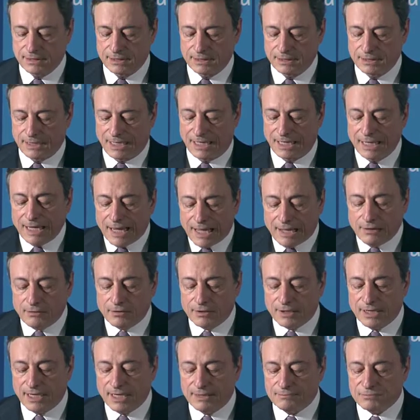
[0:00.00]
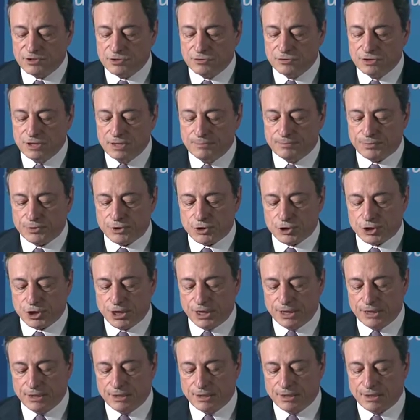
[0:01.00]
allow them to
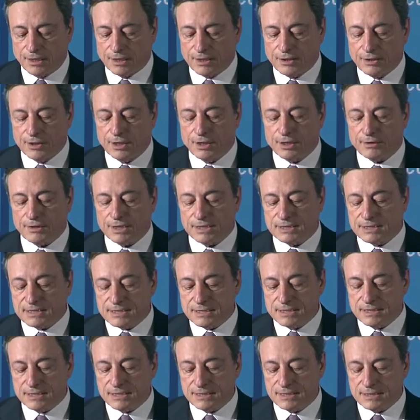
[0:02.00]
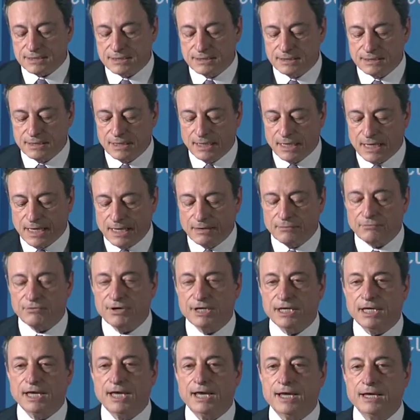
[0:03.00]
depreciate their currencies and
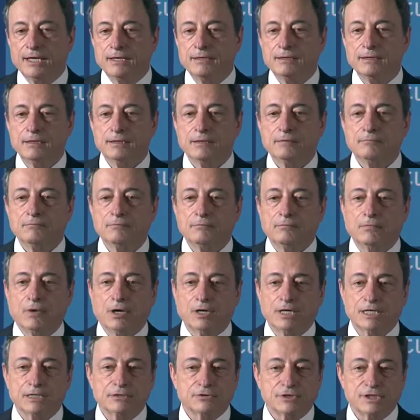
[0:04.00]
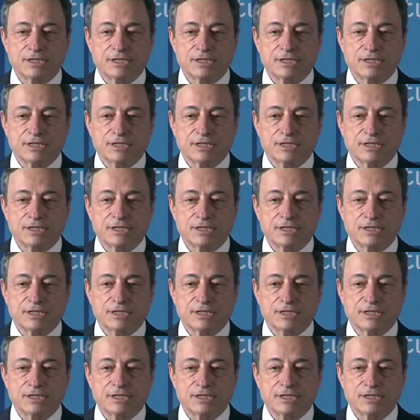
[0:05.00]
regain monetary